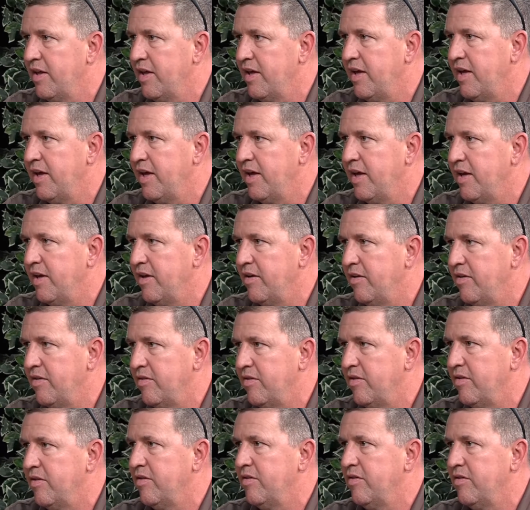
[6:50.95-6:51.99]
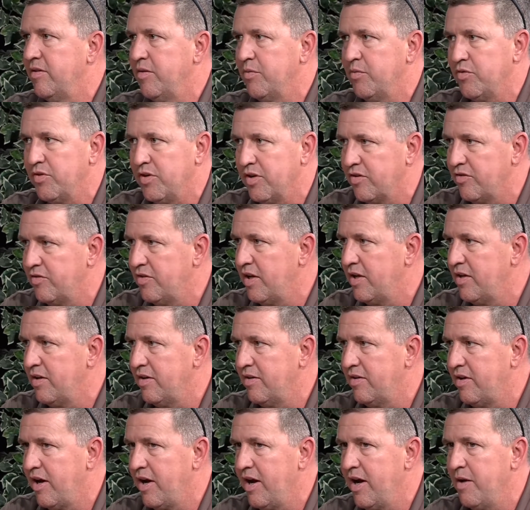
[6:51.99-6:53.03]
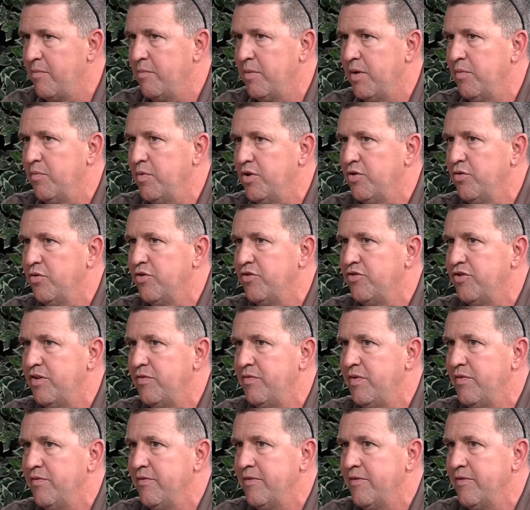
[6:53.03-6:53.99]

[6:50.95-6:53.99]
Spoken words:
and there was an extended time, and we told the chief,